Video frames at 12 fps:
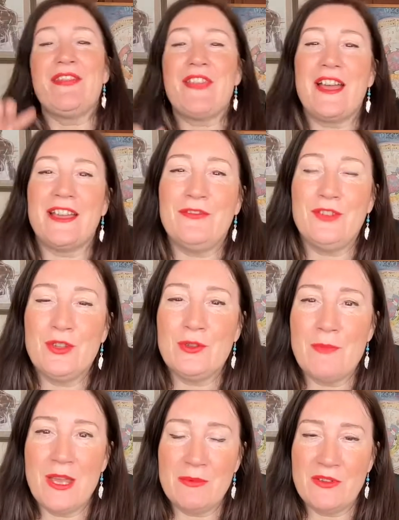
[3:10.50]
that if you
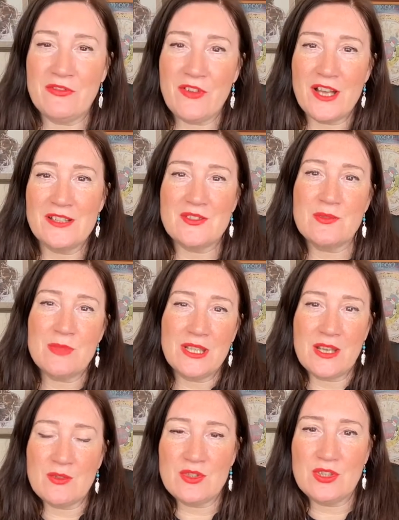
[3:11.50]
could maybe find
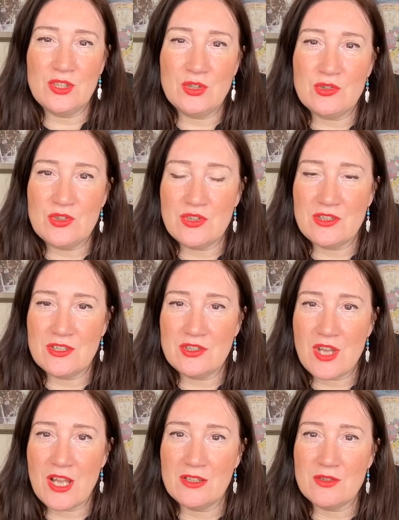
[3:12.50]
somebody else that you could do this
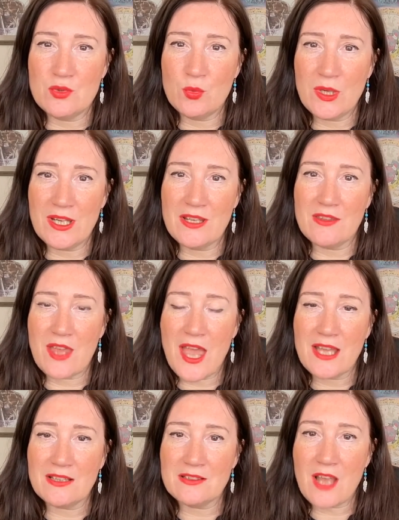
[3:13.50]
challenge with
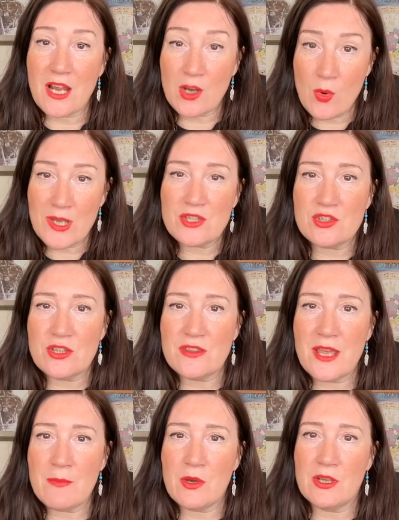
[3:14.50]
and question
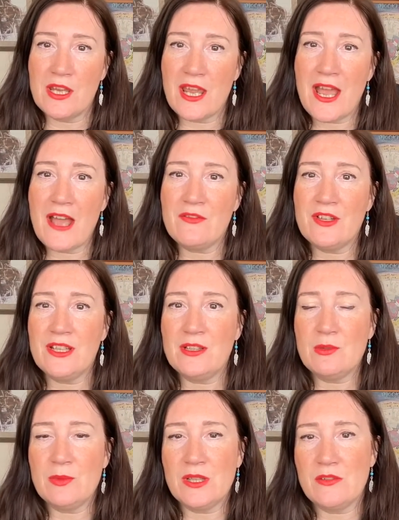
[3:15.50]
them on it, have a
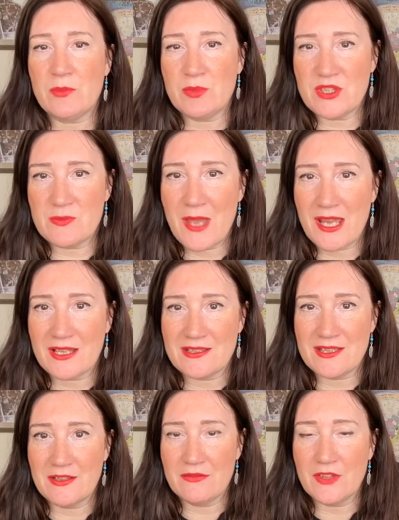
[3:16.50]
little bit of a
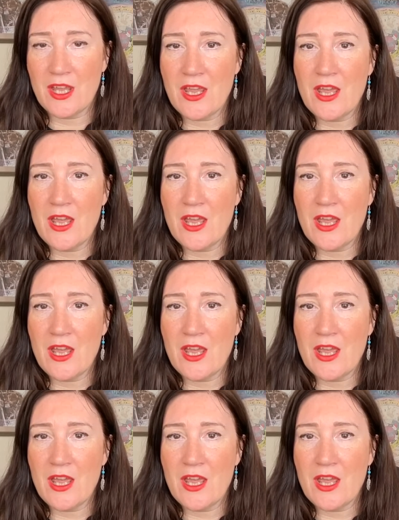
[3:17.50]
perspective.